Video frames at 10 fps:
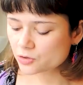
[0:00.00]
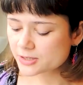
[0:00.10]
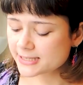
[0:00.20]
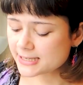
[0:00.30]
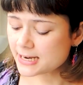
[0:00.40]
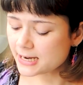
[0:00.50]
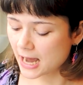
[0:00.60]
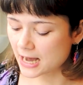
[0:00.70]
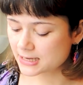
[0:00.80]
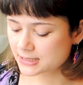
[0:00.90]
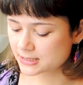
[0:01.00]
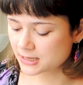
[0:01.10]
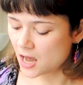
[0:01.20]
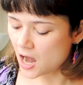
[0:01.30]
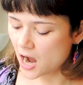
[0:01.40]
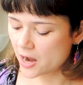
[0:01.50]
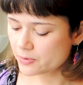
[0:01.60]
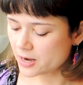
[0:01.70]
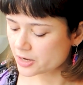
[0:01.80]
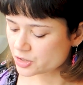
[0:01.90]
Christine asks, I
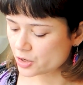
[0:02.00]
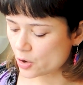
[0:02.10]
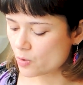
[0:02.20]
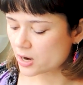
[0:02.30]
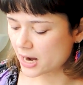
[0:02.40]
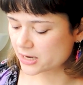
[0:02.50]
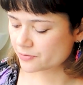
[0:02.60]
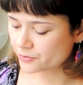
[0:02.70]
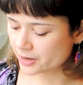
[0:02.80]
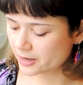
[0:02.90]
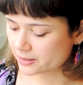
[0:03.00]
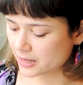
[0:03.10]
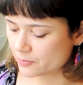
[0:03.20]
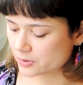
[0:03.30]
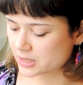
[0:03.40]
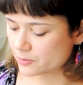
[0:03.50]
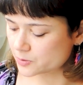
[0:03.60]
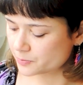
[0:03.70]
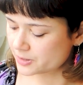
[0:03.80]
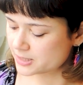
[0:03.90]
would like to know what kind of Cricut that
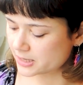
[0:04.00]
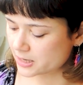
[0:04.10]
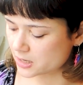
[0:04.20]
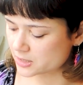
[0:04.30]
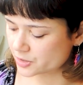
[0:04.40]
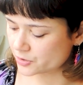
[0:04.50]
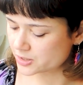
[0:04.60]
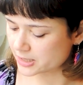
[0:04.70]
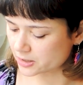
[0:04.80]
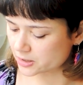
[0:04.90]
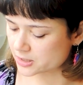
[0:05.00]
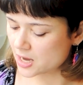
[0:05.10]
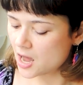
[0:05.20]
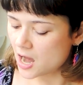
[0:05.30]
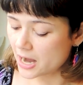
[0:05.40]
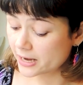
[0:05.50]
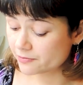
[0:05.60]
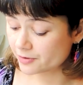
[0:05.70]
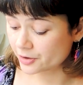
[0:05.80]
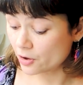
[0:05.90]
was printing and cutting your stickers. I had
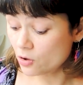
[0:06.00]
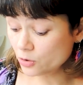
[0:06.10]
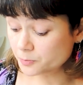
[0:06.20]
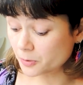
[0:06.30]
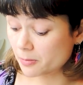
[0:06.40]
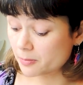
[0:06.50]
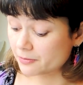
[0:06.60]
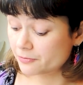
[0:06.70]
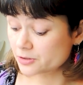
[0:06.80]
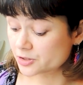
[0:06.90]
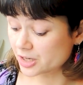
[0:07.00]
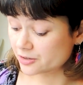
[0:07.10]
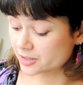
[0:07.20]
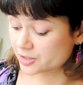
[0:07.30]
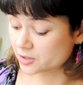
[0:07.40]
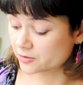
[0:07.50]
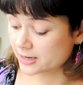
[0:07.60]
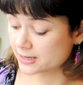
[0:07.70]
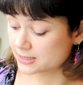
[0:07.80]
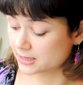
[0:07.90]
a very old, probably first generation
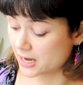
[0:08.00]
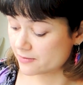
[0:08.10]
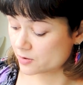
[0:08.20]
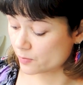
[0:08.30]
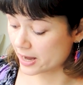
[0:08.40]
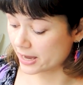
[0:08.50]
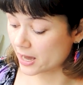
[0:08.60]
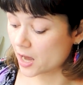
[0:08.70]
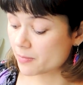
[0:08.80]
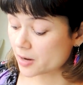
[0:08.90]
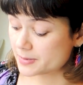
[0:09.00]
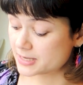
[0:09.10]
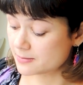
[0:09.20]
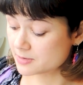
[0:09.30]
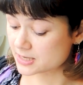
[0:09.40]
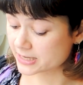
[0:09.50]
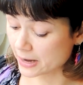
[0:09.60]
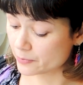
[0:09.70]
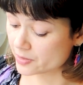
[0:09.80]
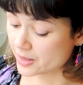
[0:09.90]
Cricut and gave it away. I might be tempted to
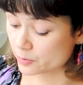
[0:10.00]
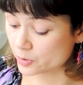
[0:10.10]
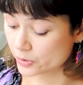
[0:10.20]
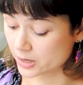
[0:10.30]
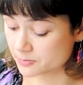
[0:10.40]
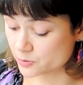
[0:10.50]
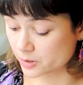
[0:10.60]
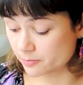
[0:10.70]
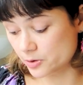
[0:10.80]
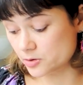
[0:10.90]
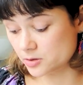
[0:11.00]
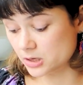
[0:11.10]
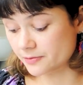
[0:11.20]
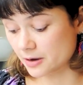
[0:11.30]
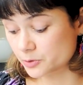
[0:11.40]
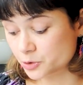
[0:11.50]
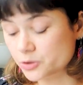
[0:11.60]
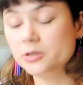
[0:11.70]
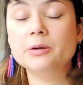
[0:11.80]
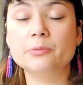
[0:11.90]
get one that would hook up to a computer if I was
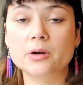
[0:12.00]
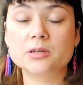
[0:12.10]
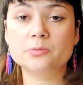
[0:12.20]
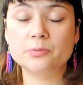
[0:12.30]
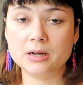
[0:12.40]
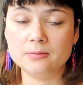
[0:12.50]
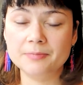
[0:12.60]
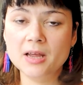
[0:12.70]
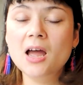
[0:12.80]
sure it worked well.